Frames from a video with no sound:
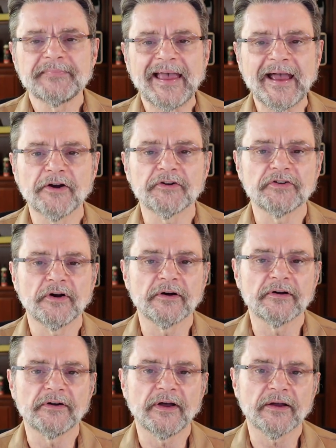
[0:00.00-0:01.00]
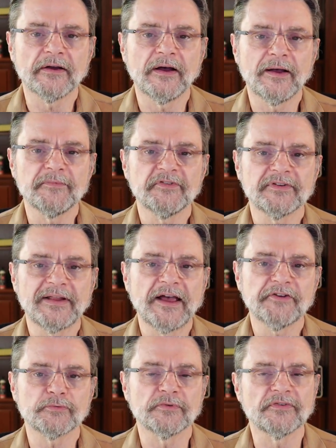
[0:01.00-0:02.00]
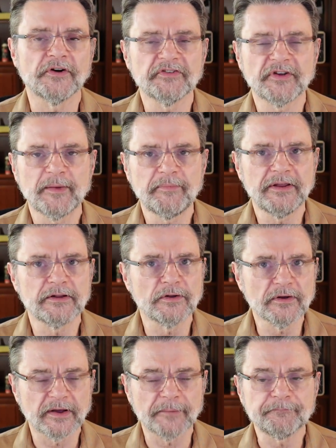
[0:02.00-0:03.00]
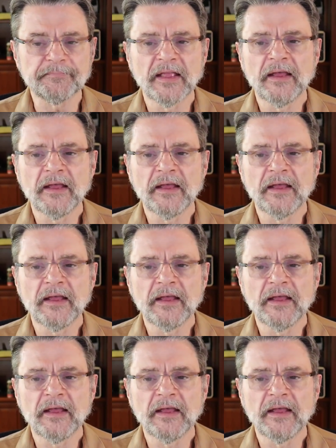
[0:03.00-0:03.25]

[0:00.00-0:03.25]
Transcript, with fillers: hackertarget.com/reverse IP lookup,